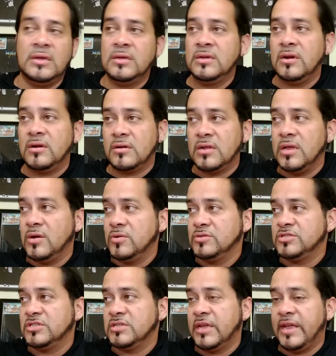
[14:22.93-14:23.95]
her clothes
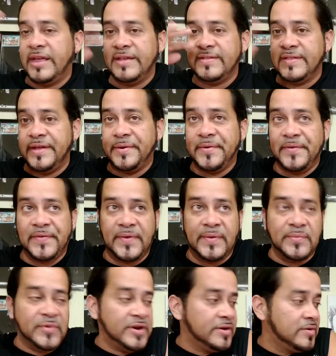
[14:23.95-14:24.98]
just in case they go
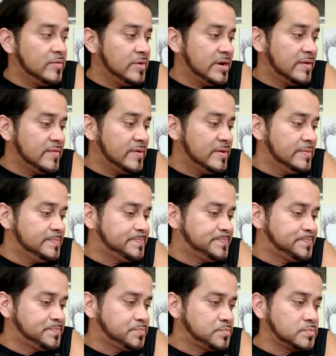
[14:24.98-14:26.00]
somewhere or whatever
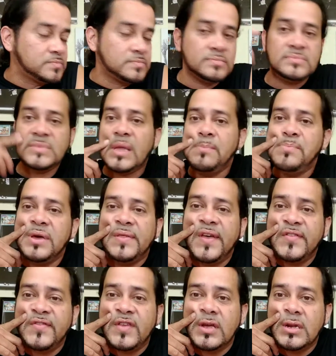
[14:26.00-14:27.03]
but
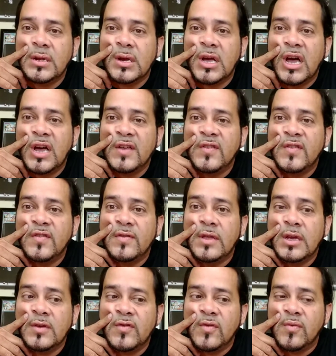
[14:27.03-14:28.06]
that's it guys
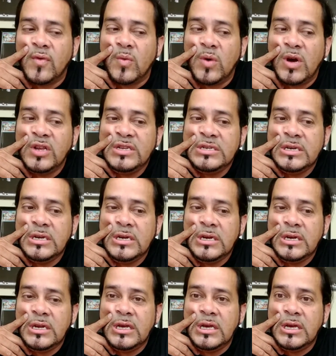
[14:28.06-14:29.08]
thank you for watching
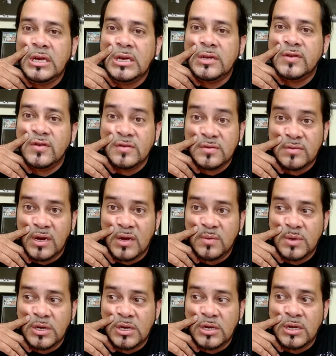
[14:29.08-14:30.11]
and
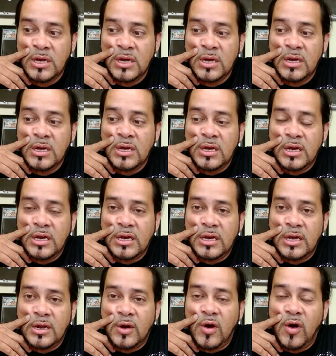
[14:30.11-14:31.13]
subscribing
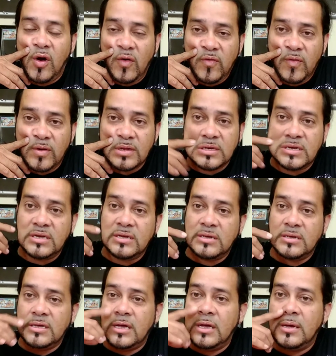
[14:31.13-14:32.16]
and
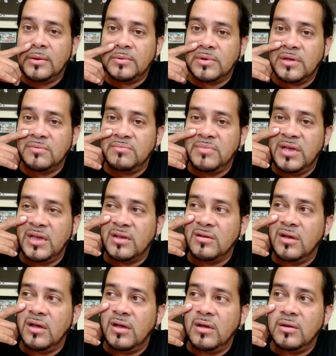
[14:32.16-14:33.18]
hopefully um, can make
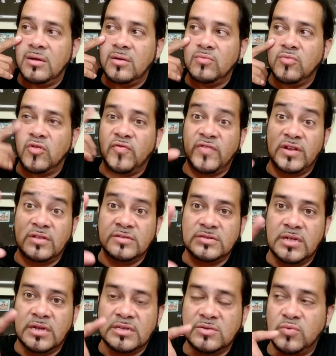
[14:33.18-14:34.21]
um, more videos
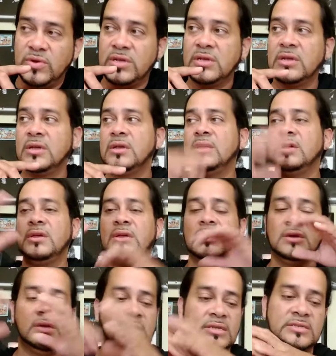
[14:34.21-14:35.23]
next week
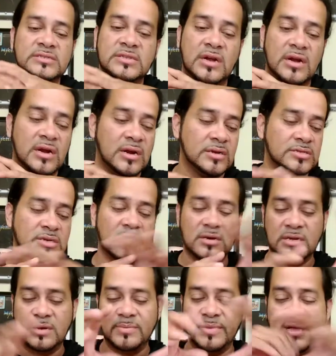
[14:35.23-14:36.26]
and start
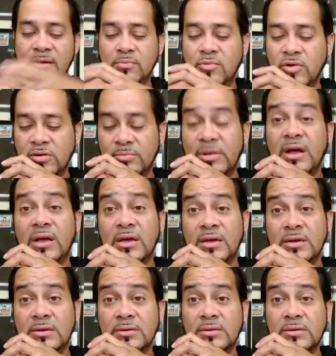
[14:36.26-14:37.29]
talking about more of my